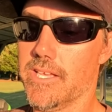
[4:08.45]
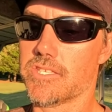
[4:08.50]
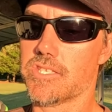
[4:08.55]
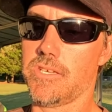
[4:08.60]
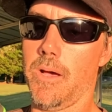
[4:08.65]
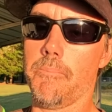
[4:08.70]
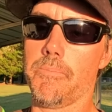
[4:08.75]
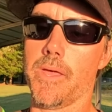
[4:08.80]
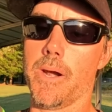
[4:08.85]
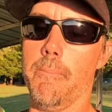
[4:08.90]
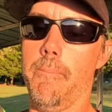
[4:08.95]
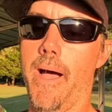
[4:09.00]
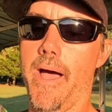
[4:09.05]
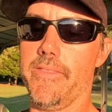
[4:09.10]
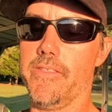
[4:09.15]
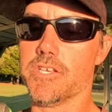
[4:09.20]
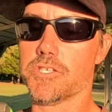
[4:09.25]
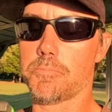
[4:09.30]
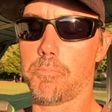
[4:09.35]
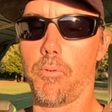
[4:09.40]
It's something
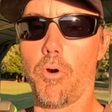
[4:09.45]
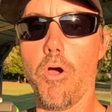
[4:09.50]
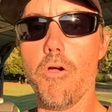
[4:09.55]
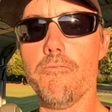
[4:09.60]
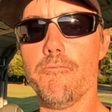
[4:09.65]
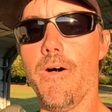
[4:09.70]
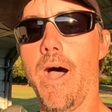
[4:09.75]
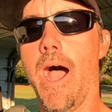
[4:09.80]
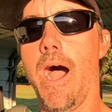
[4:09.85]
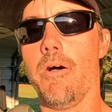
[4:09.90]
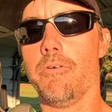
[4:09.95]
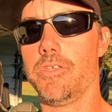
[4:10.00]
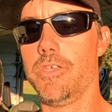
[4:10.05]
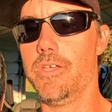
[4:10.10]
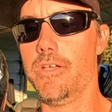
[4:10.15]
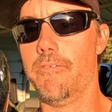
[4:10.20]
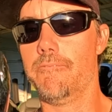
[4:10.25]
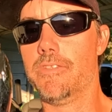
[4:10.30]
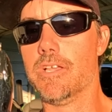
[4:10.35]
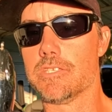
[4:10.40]
about this profile.
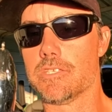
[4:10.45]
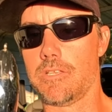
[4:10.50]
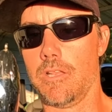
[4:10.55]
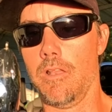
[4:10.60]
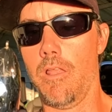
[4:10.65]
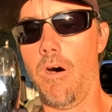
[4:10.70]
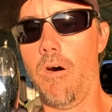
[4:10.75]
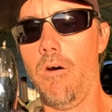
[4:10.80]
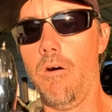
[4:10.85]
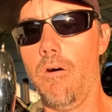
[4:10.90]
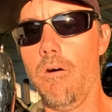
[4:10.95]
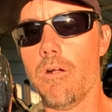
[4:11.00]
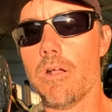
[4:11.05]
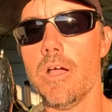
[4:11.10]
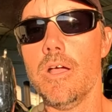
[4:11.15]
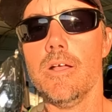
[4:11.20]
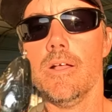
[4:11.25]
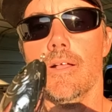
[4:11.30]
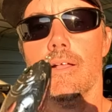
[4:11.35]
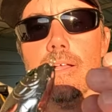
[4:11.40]
You have this
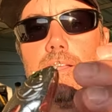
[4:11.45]
long,